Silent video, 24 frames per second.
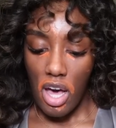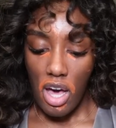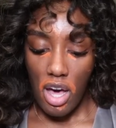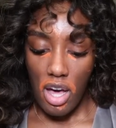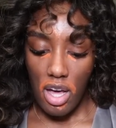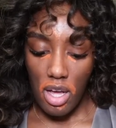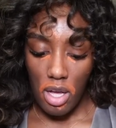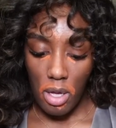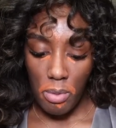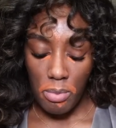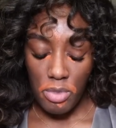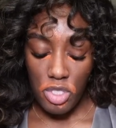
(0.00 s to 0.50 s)

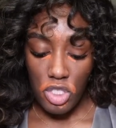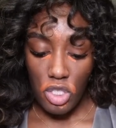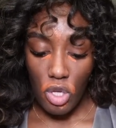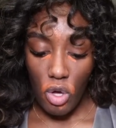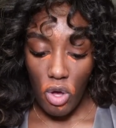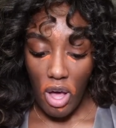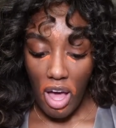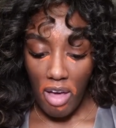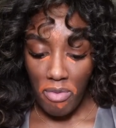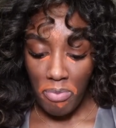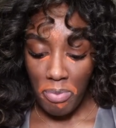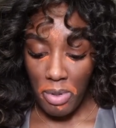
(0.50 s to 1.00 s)
Um, so
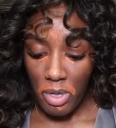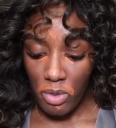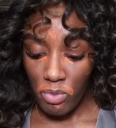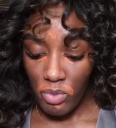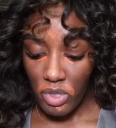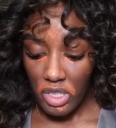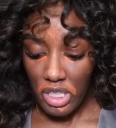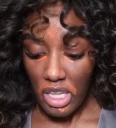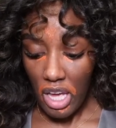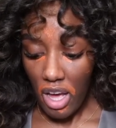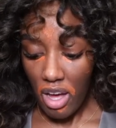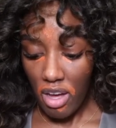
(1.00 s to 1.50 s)
I've been
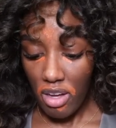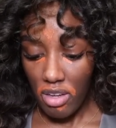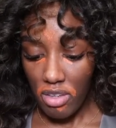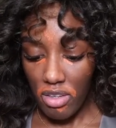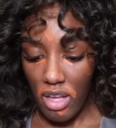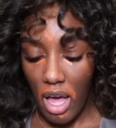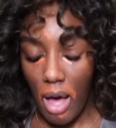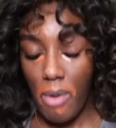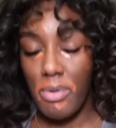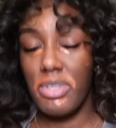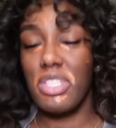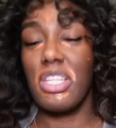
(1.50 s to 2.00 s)

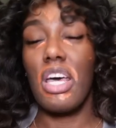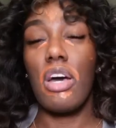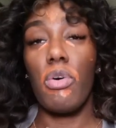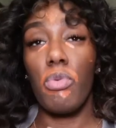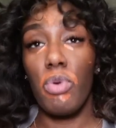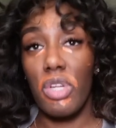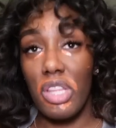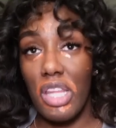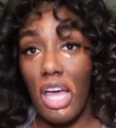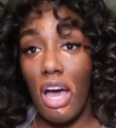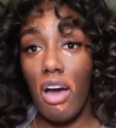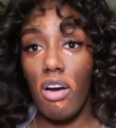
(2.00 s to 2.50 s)
without, I was
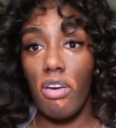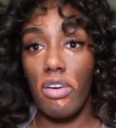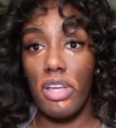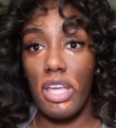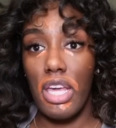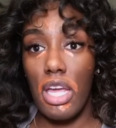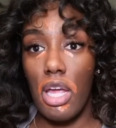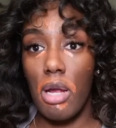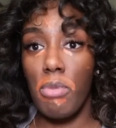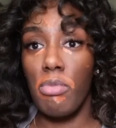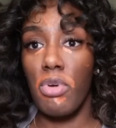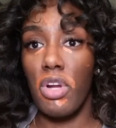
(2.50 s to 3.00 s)
without
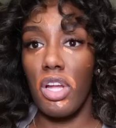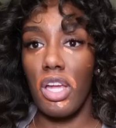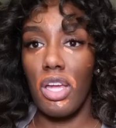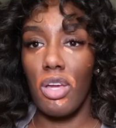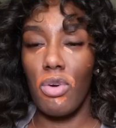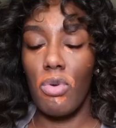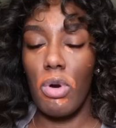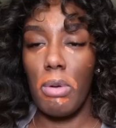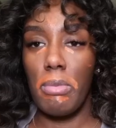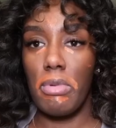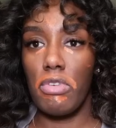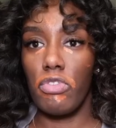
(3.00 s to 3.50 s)
camera
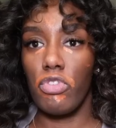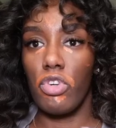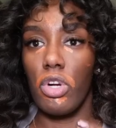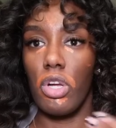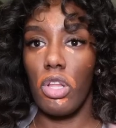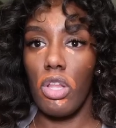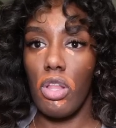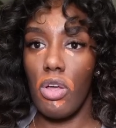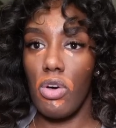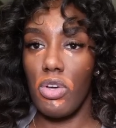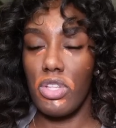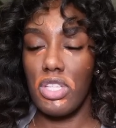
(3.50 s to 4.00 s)
equipment for
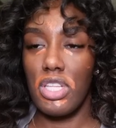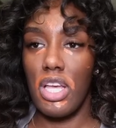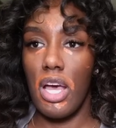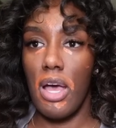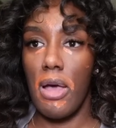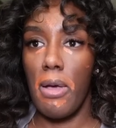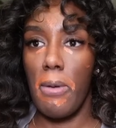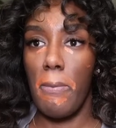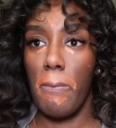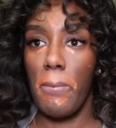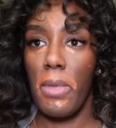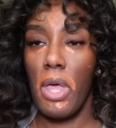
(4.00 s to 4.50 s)
a long
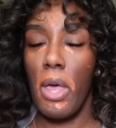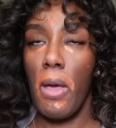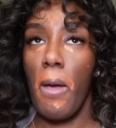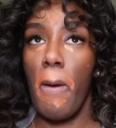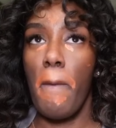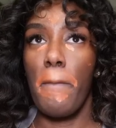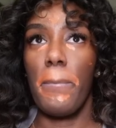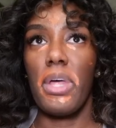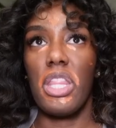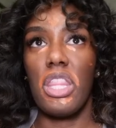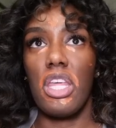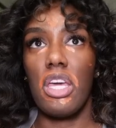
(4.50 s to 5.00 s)
time.
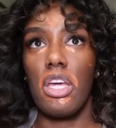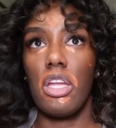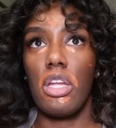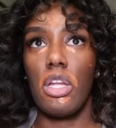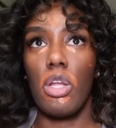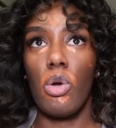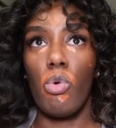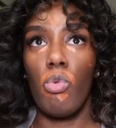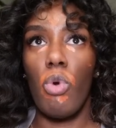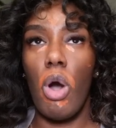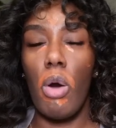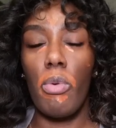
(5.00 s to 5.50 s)
But
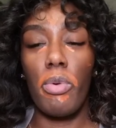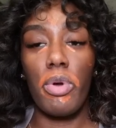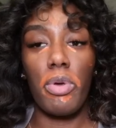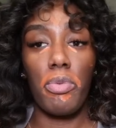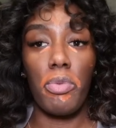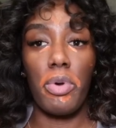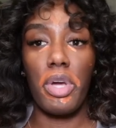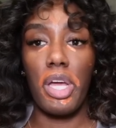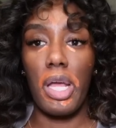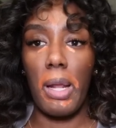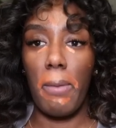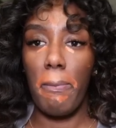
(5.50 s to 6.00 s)
then while we
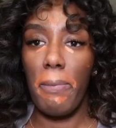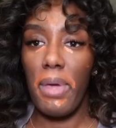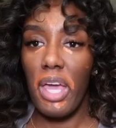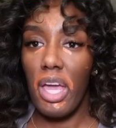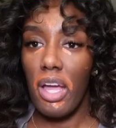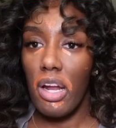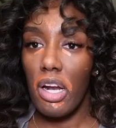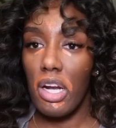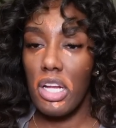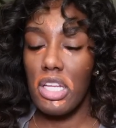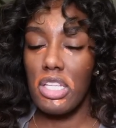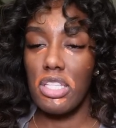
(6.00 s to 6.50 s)
were in
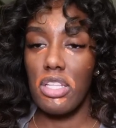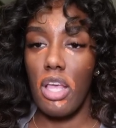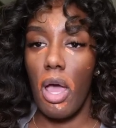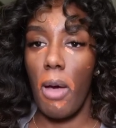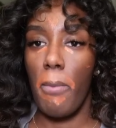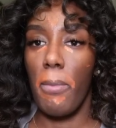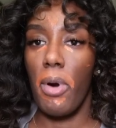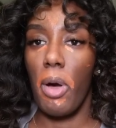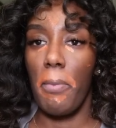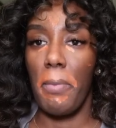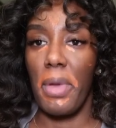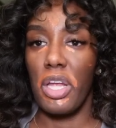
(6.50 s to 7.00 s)
Paris,
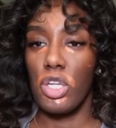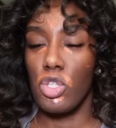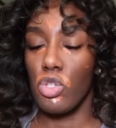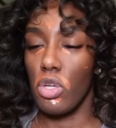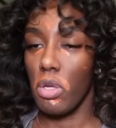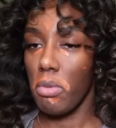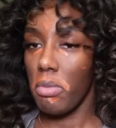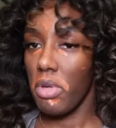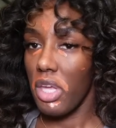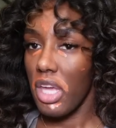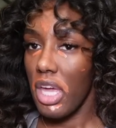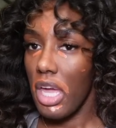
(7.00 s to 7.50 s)
I bought my
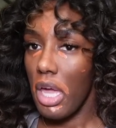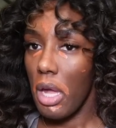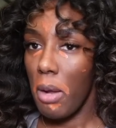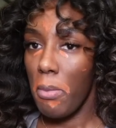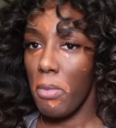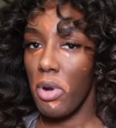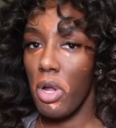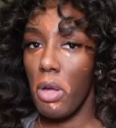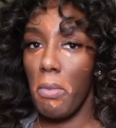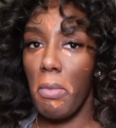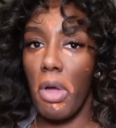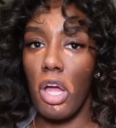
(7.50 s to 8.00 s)
dream
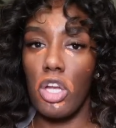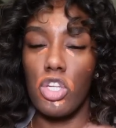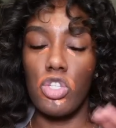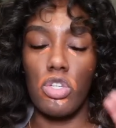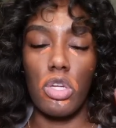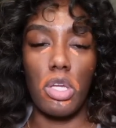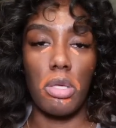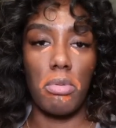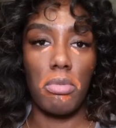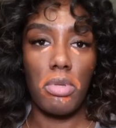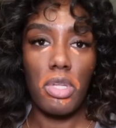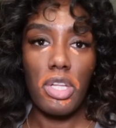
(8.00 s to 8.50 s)
camera, my
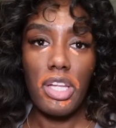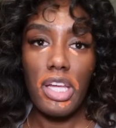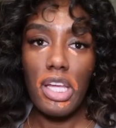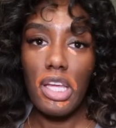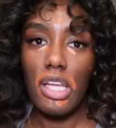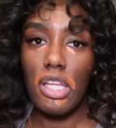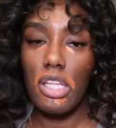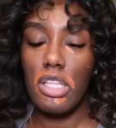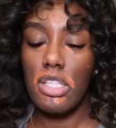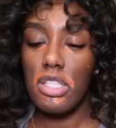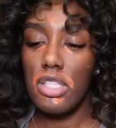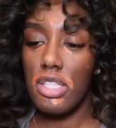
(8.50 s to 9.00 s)
dream
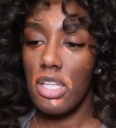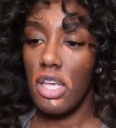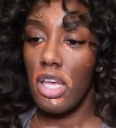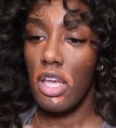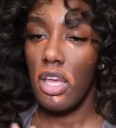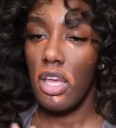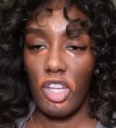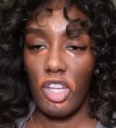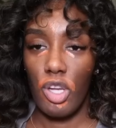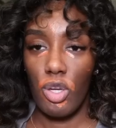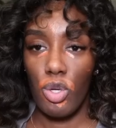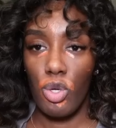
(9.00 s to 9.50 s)
lens.
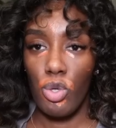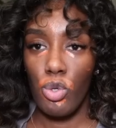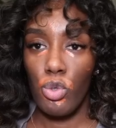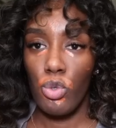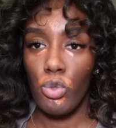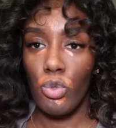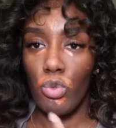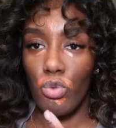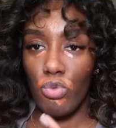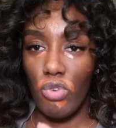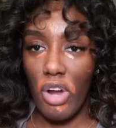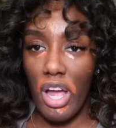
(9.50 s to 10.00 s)

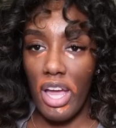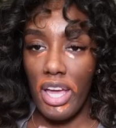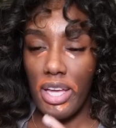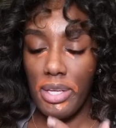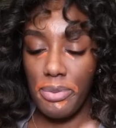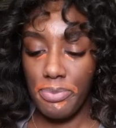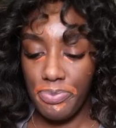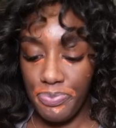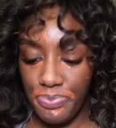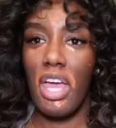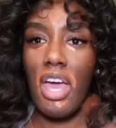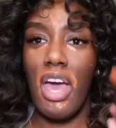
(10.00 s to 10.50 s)
Cool, right?
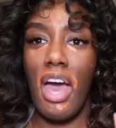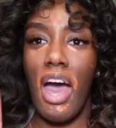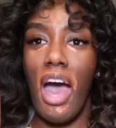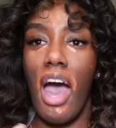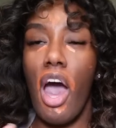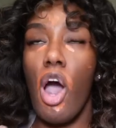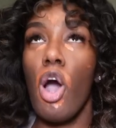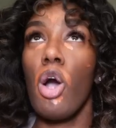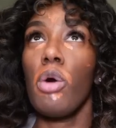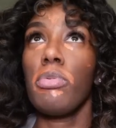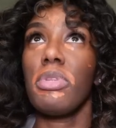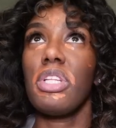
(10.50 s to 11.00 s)
I
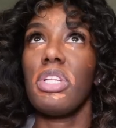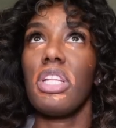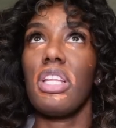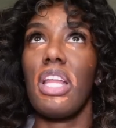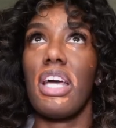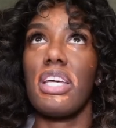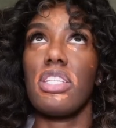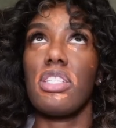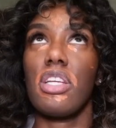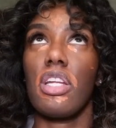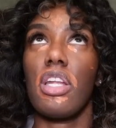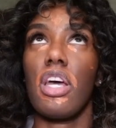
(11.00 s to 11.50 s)
hope the
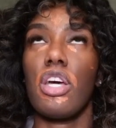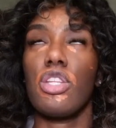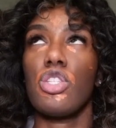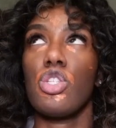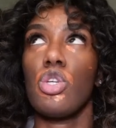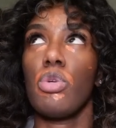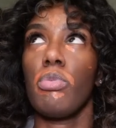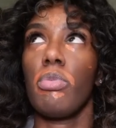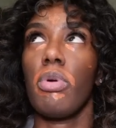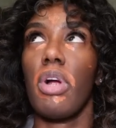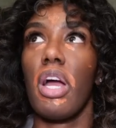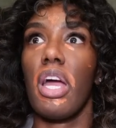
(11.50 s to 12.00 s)
lights are not
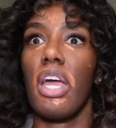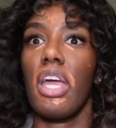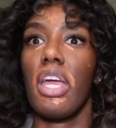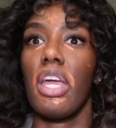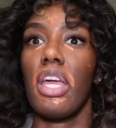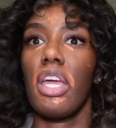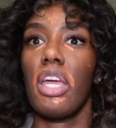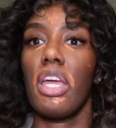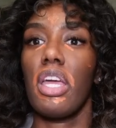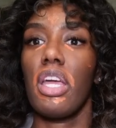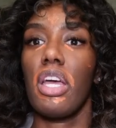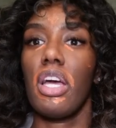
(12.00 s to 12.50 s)
too bright.
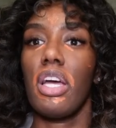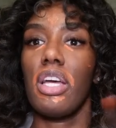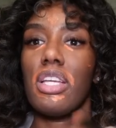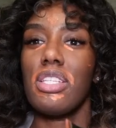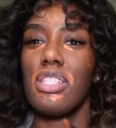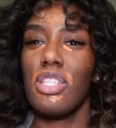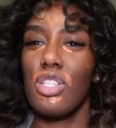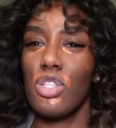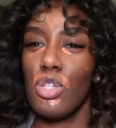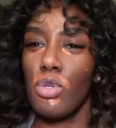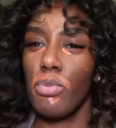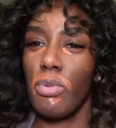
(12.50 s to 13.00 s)
Is
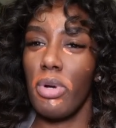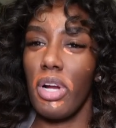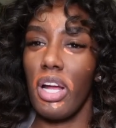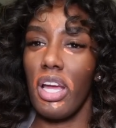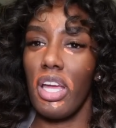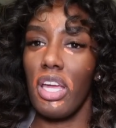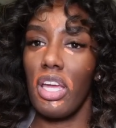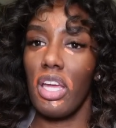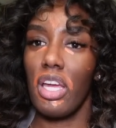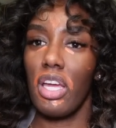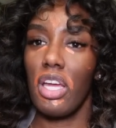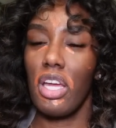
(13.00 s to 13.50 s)
it too
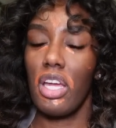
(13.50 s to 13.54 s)
bright?